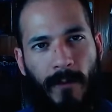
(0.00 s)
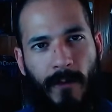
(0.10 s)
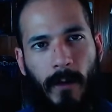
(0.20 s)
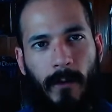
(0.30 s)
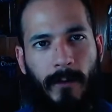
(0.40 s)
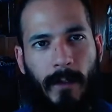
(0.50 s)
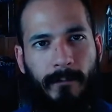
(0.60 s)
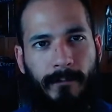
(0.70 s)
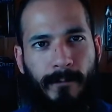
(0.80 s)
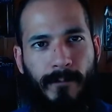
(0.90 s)
so you
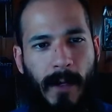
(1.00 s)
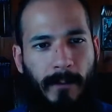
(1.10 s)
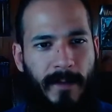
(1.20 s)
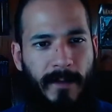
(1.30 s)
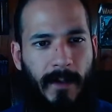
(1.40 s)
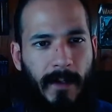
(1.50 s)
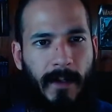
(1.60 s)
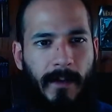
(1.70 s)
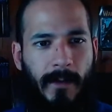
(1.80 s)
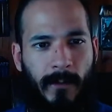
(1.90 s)
can probably see it
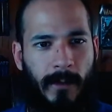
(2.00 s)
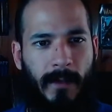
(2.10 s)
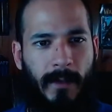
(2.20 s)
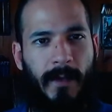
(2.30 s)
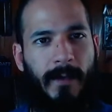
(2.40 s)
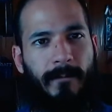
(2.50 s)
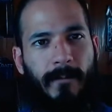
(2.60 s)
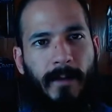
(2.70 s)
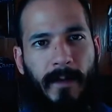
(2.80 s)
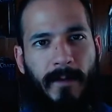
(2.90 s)
here or here.
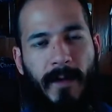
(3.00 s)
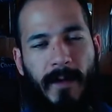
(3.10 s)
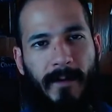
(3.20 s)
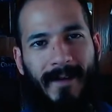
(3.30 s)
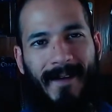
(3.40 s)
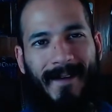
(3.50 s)
I think it's here,